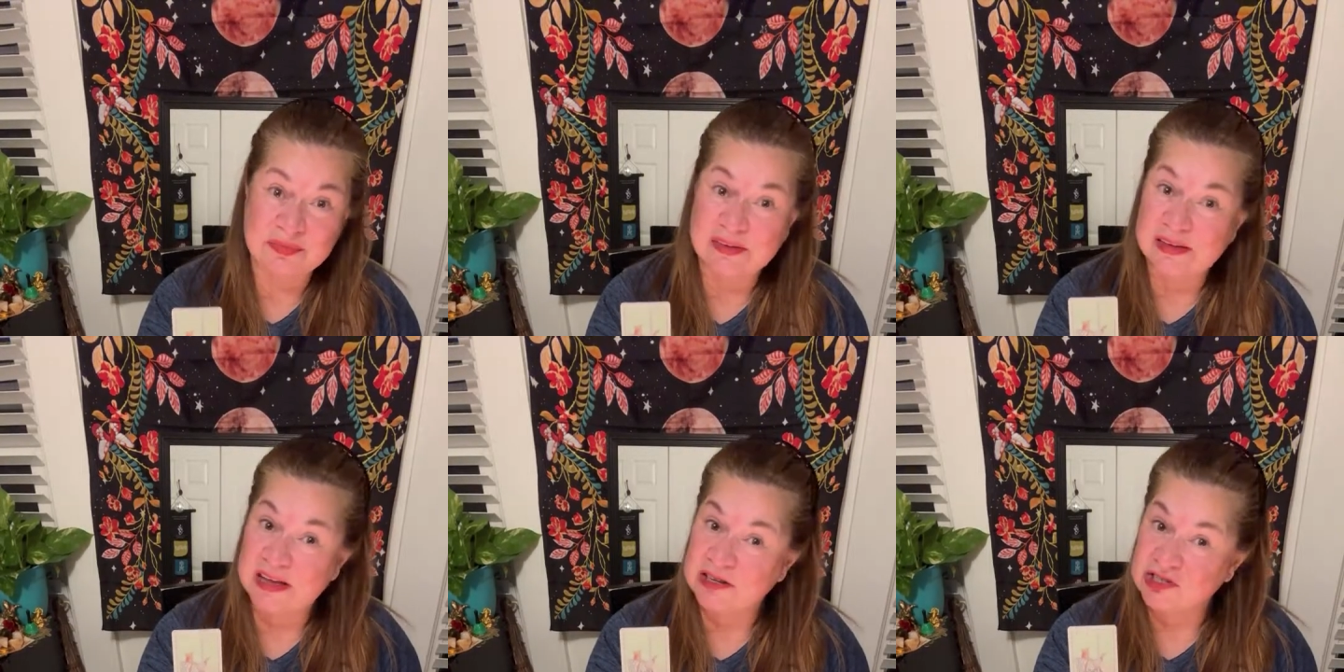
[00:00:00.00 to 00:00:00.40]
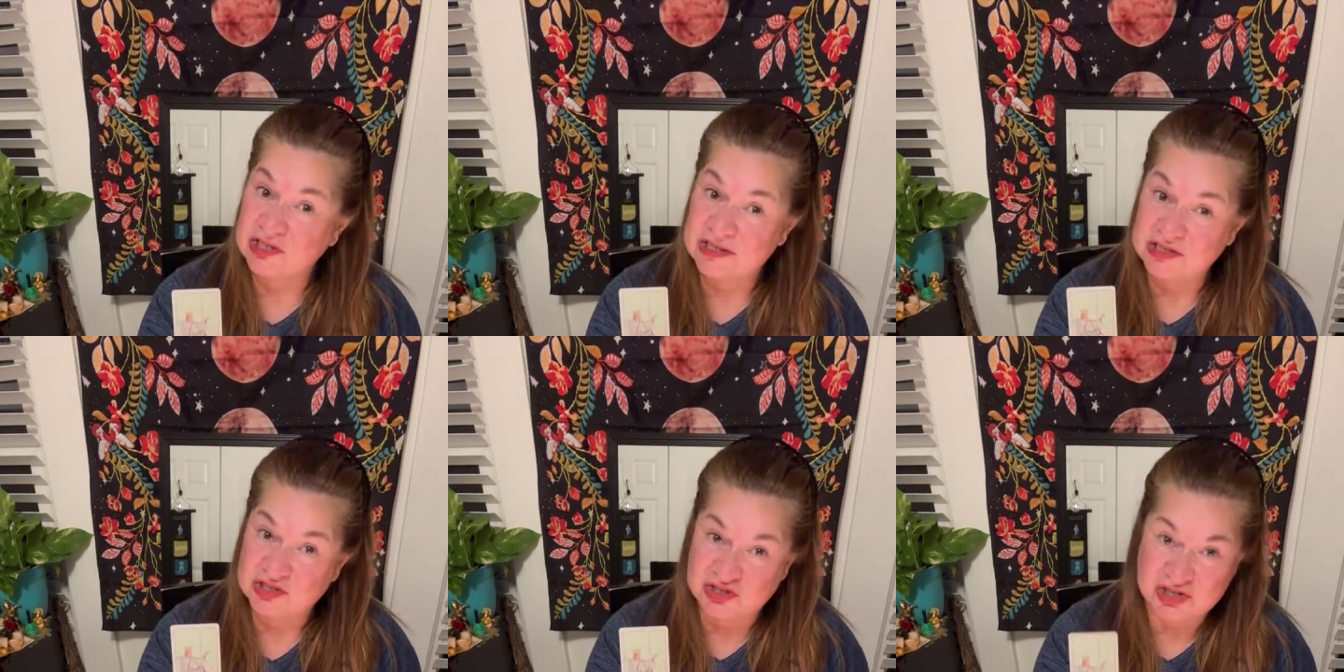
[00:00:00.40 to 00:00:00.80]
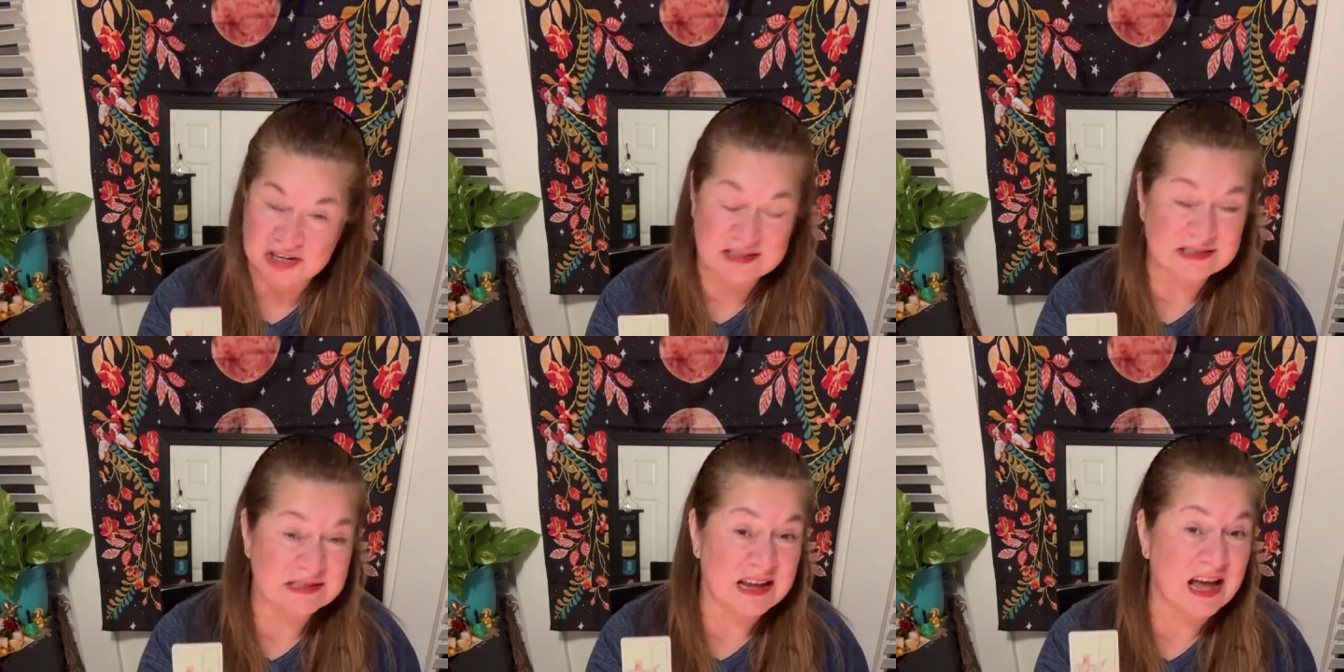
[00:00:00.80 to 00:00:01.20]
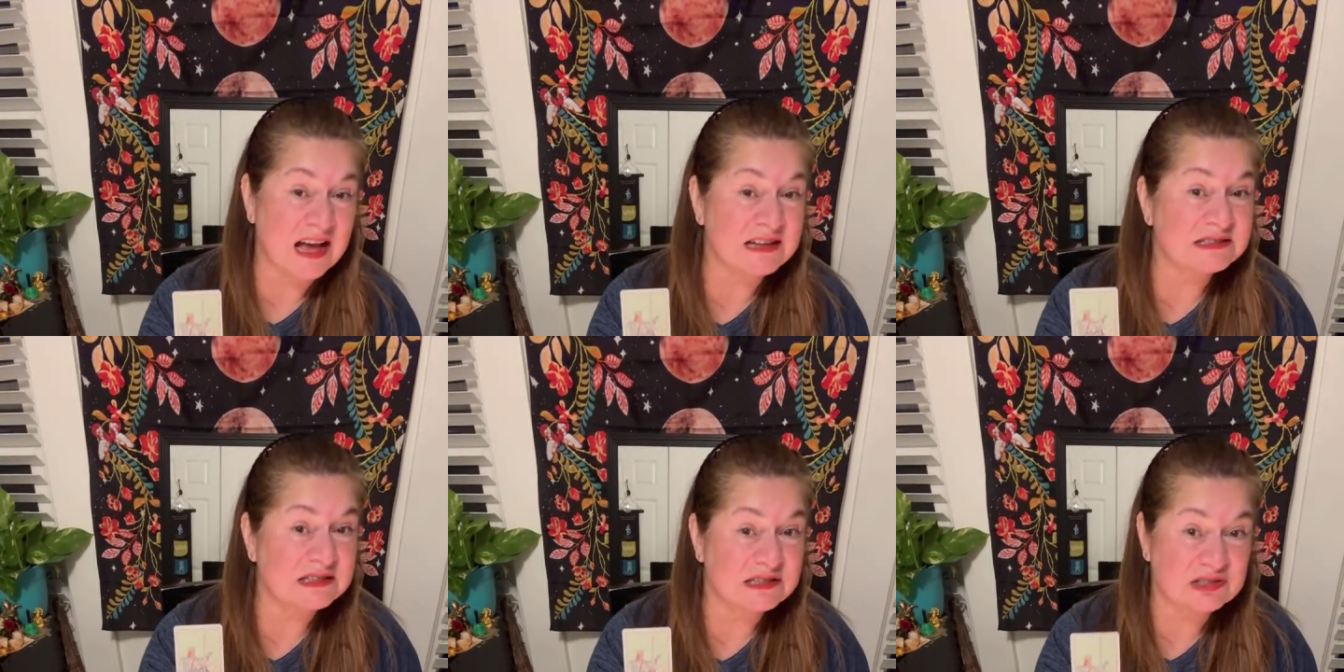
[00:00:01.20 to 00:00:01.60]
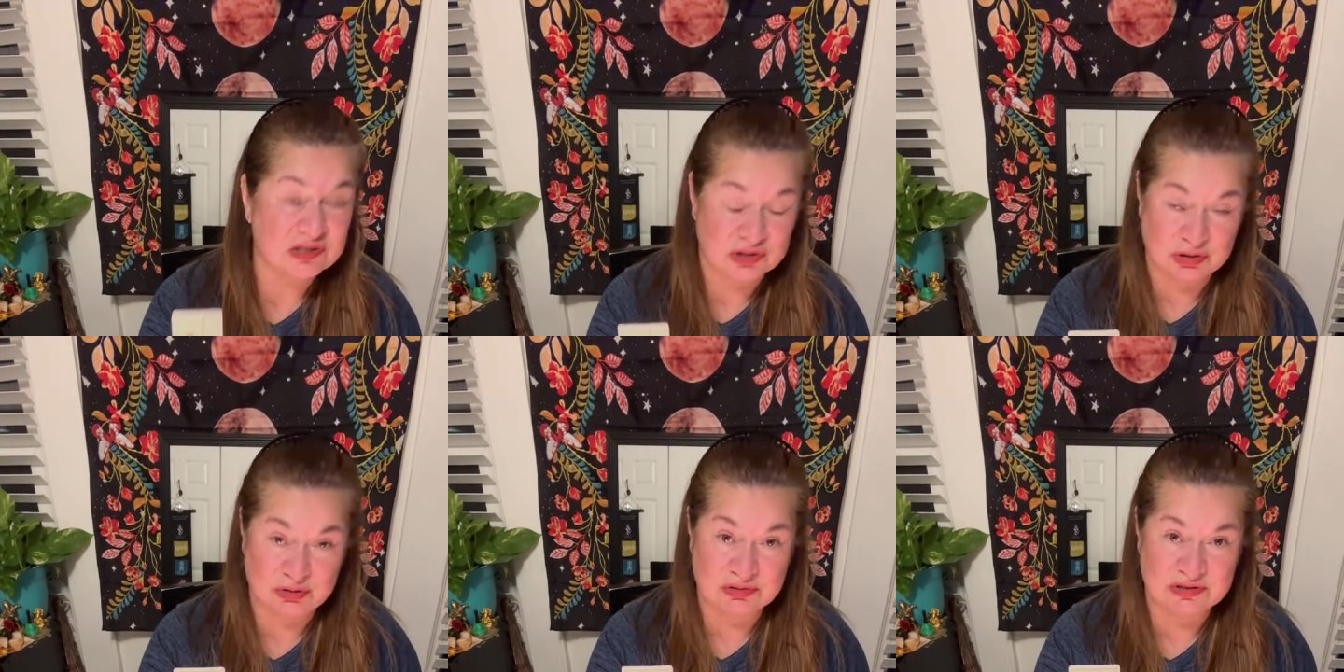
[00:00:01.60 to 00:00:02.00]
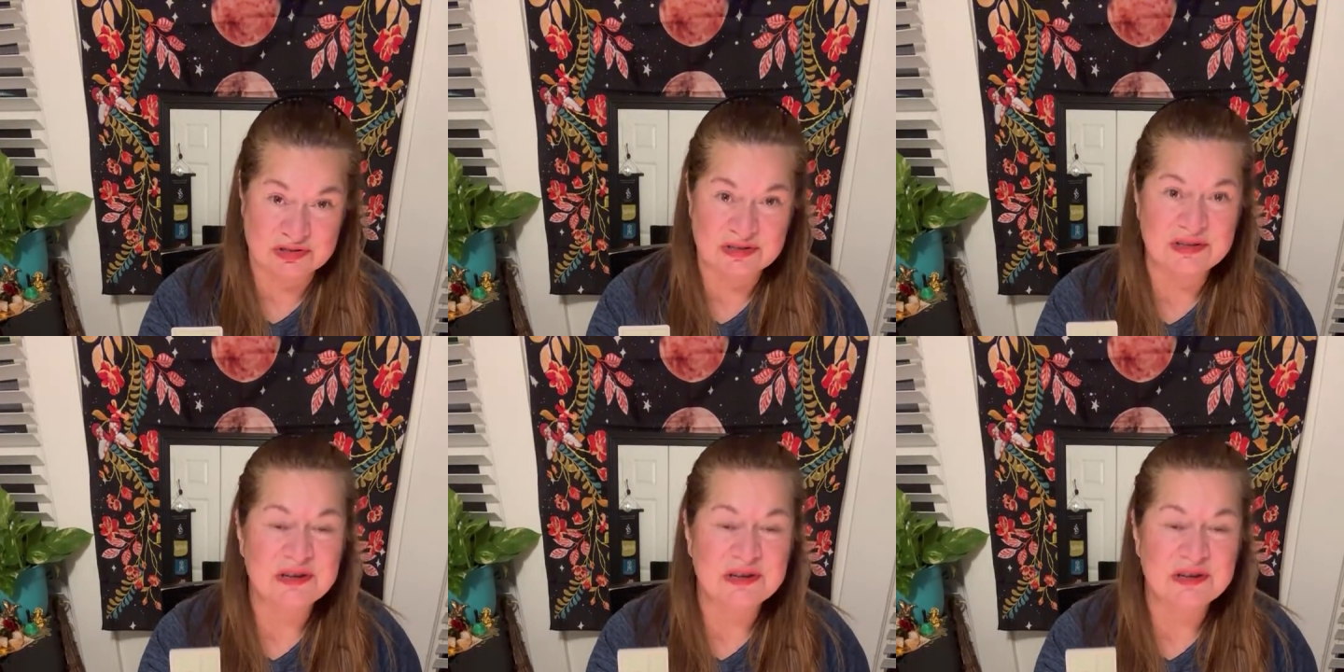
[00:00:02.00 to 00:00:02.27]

and she's just as astute.